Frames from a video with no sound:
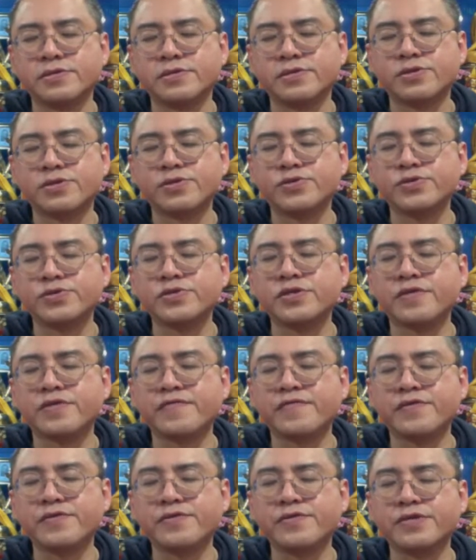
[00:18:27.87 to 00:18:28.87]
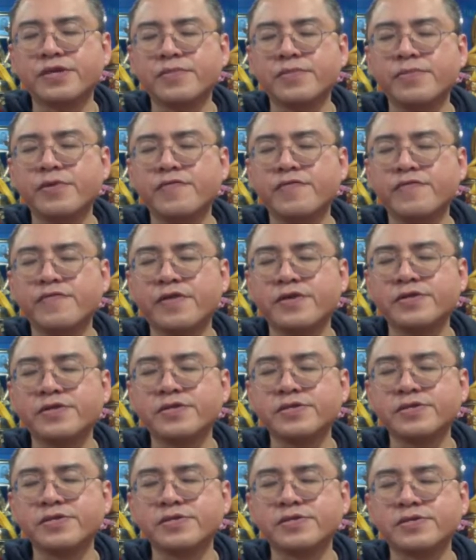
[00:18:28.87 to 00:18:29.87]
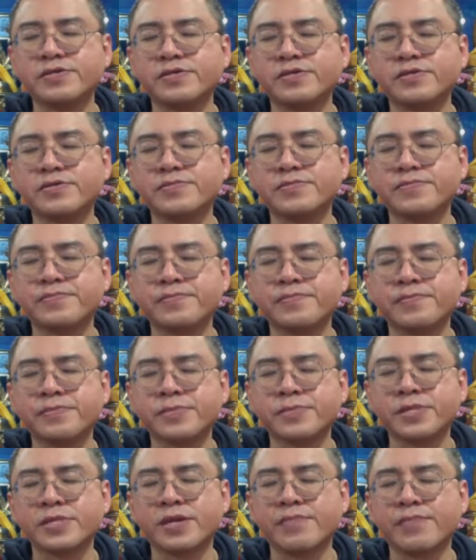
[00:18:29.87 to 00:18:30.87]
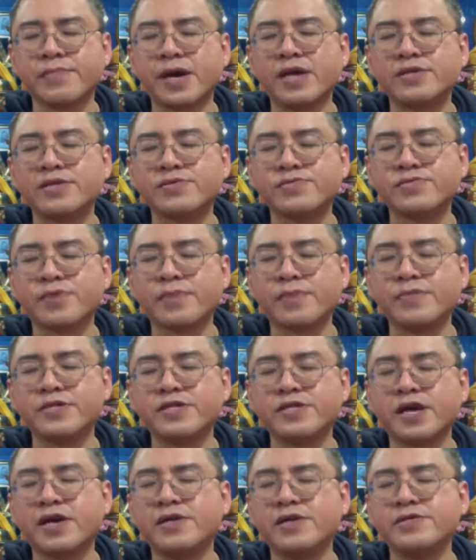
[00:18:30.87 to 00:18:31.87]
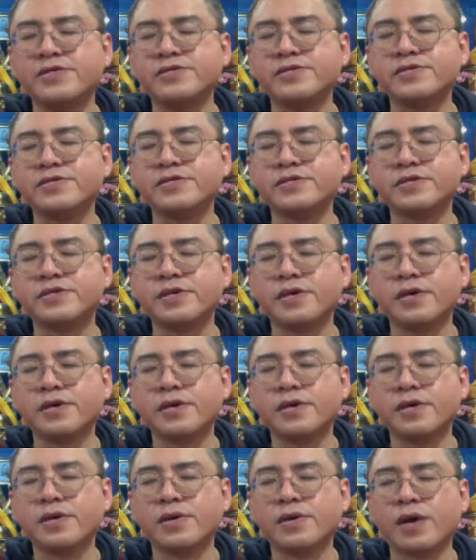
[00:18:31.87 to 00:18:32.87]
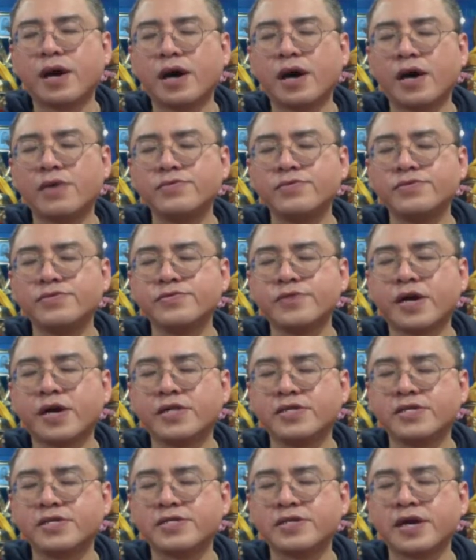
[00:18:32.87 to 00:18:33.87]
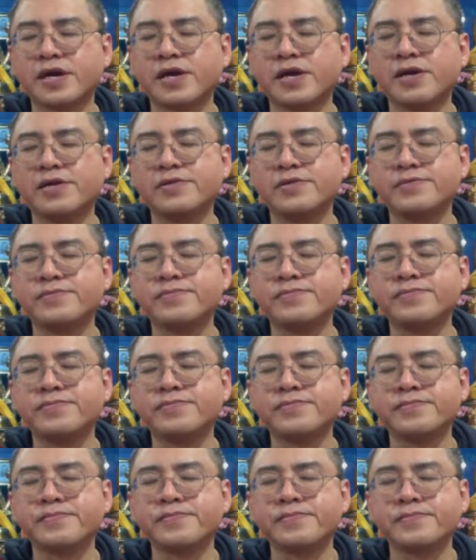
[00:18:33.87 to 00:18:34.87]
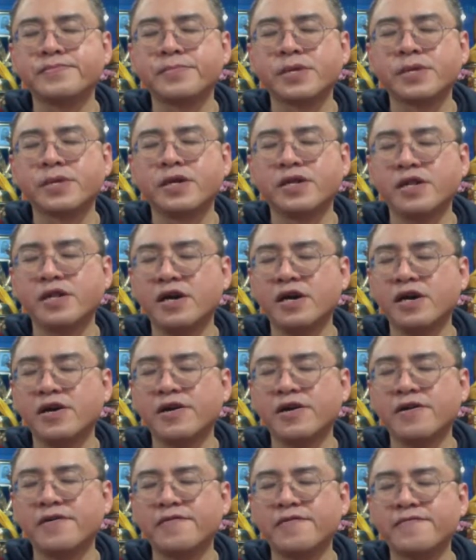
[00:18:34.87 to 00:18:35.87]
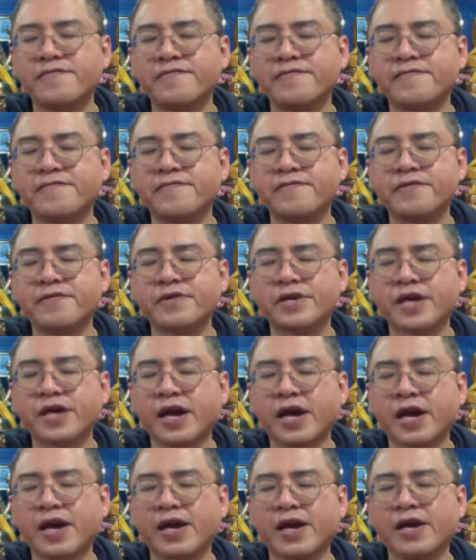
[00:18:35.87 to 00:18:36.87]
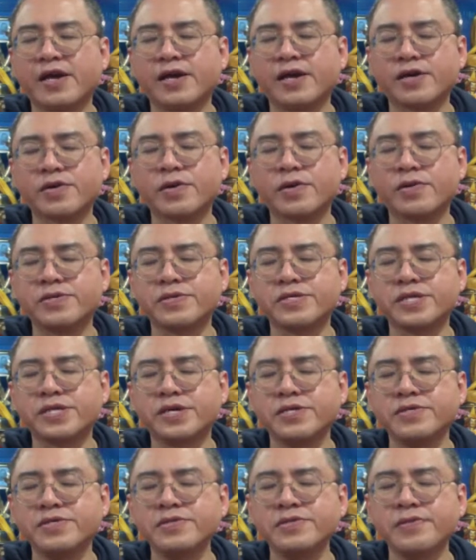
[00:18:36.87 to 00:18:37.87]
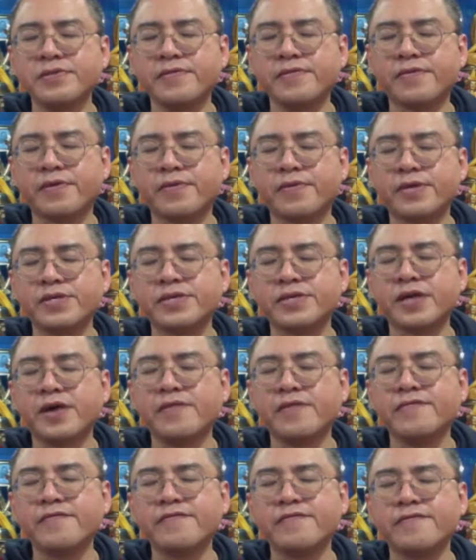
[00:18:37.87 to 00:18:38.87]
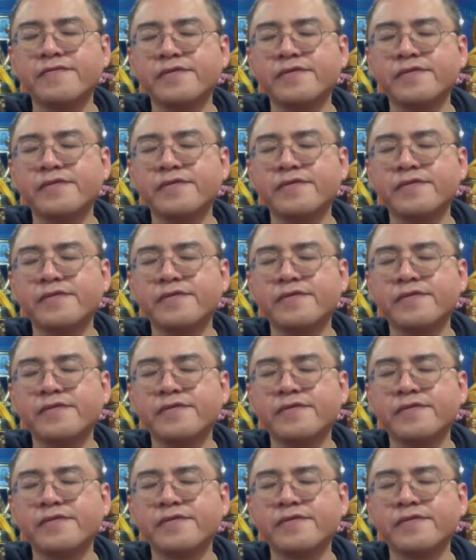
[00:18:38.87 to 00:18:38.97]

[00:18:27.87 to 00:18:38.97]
Choose a few simple phrases that best represent how you understand love, care, and concern for oneself.